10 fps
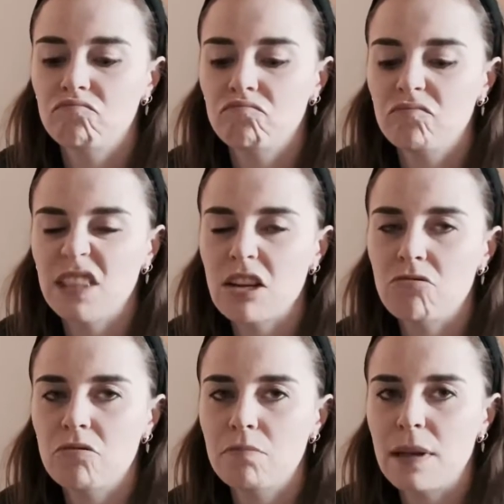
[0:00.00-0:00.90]

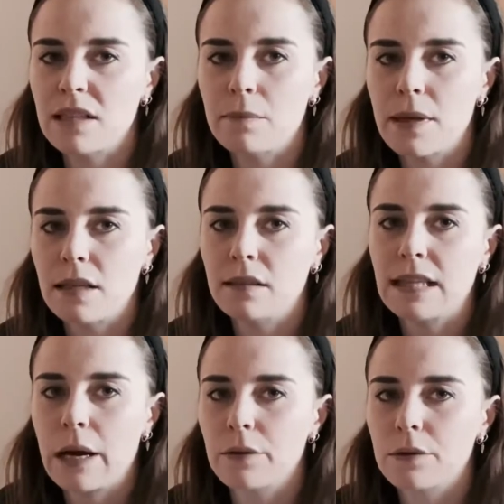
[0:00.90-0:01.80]
general bits and pieces
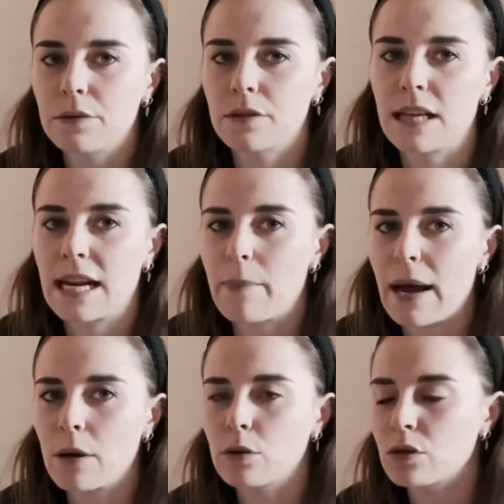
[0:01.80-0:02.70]
outs and
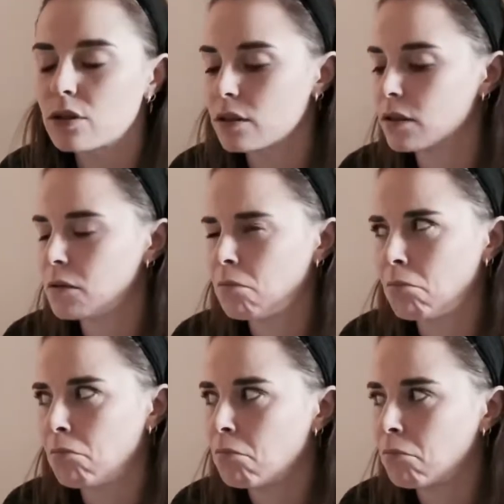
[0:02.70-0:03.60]
abouts.
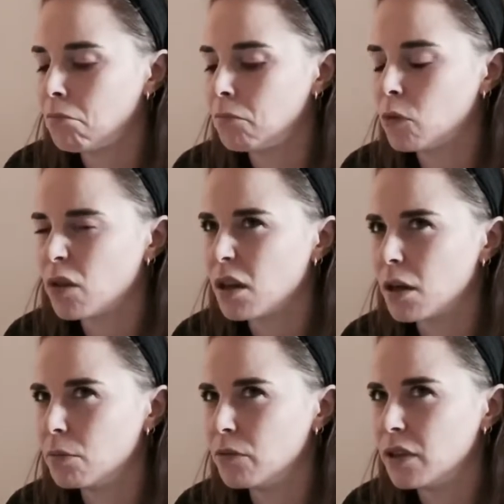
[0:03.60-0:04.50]
Not that
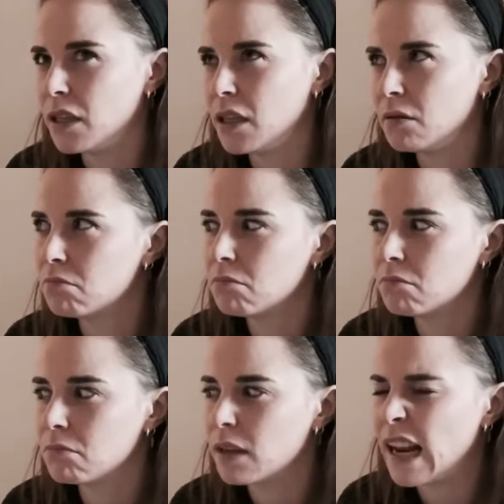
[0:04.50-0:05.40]
I'm really
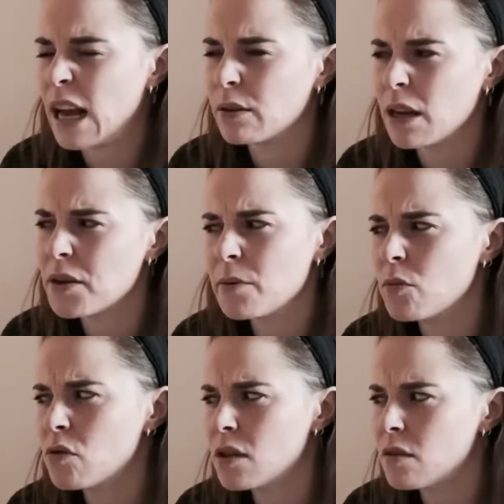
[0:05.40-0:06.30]
allowed out
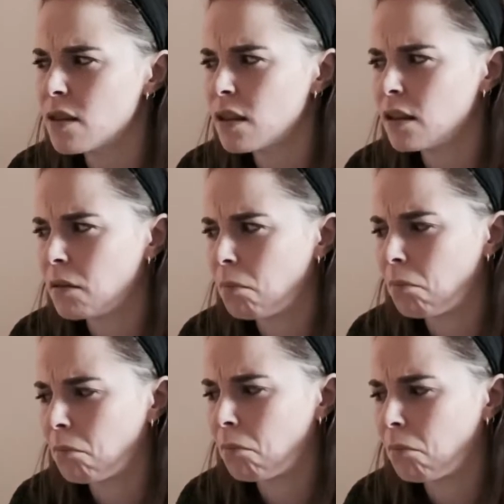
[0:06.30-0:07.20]
anymore, I don't think.
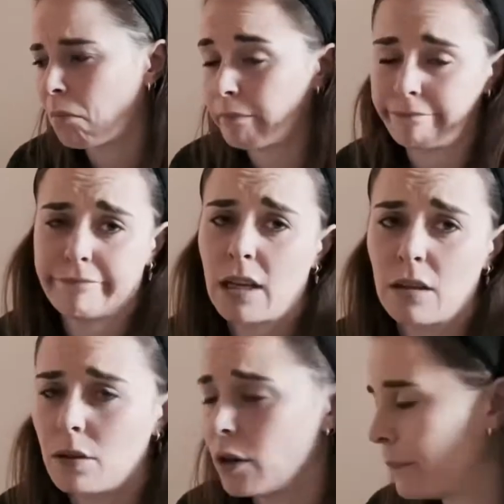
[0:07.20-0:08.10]
I
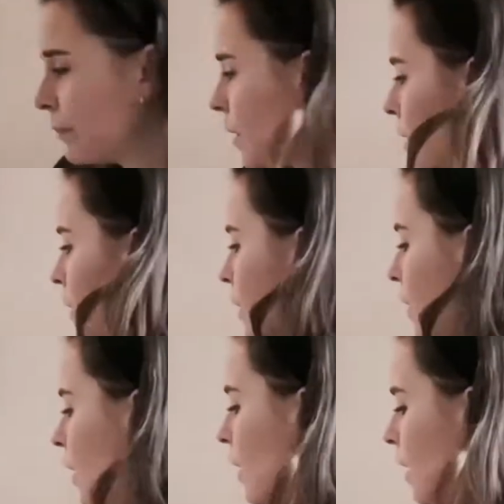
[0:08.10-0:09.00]
don't know.
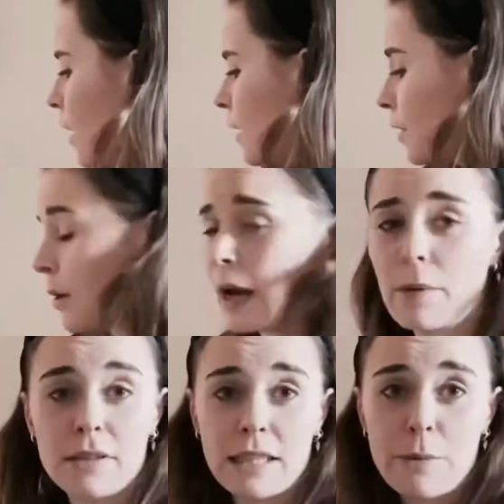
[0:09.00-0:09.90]
I don't go out
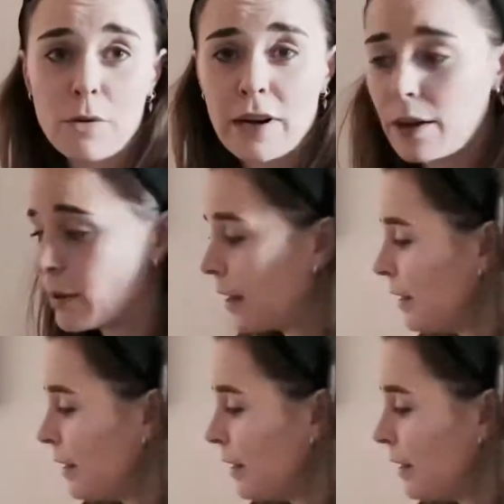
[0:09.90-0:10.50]
much anymore anyway.